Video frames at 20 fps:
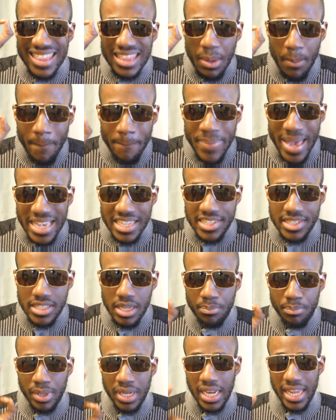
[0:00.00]
the
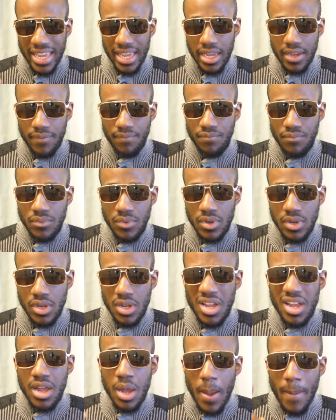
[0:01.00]
best player.
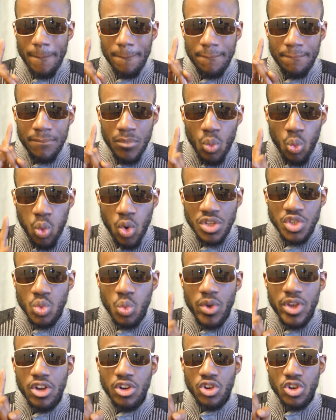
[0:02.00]
What
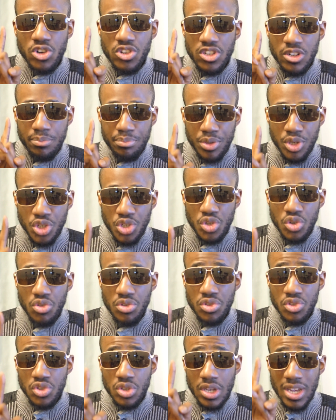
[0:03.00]
were your
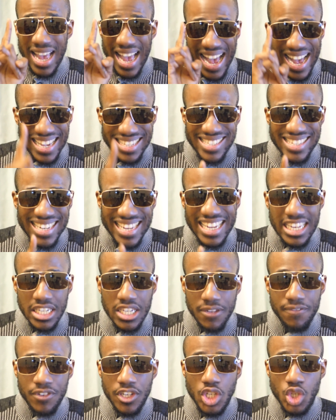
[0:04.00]
contributions as an
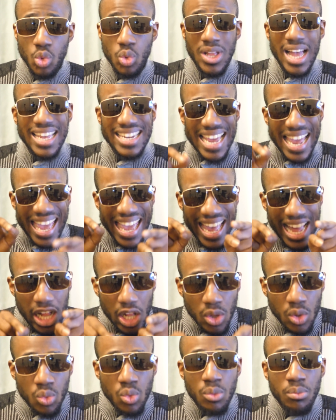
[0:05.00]
individual, and
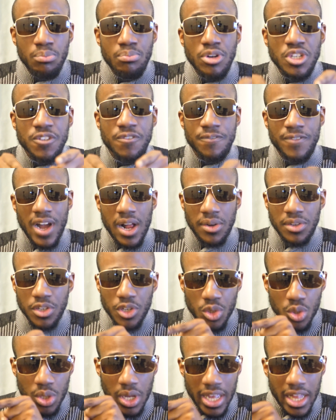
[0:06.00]
how much
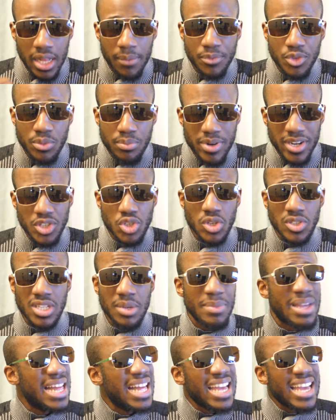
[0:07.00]
value do you help to bring to your
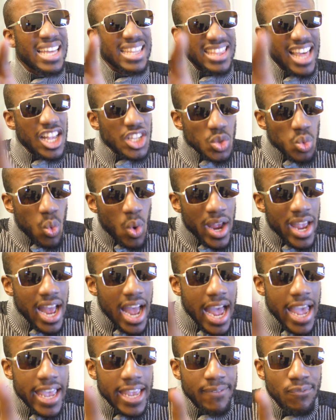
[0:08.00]
team? That's why
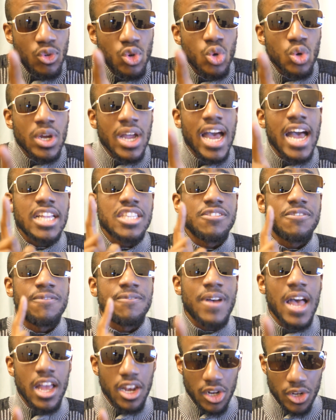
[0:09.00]
I look at
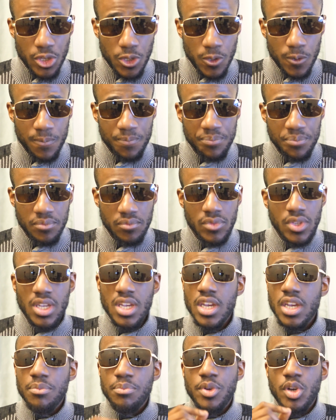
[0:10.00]
value.
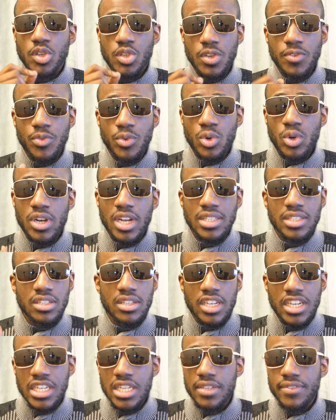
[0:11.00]
Because if you look at
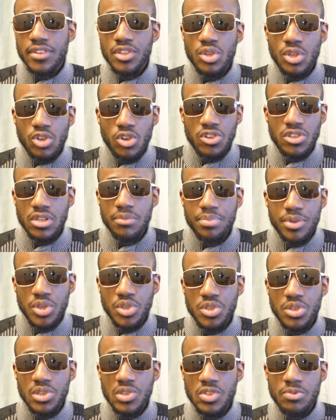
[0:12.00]
individual
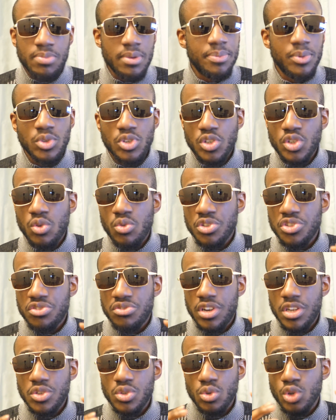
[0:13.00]
contributions, people just go
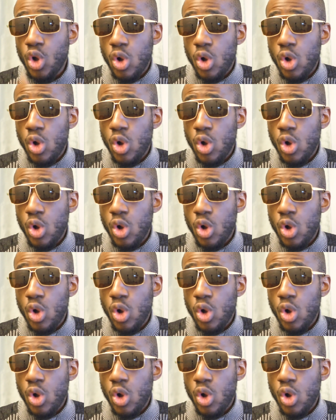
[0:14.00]
straight to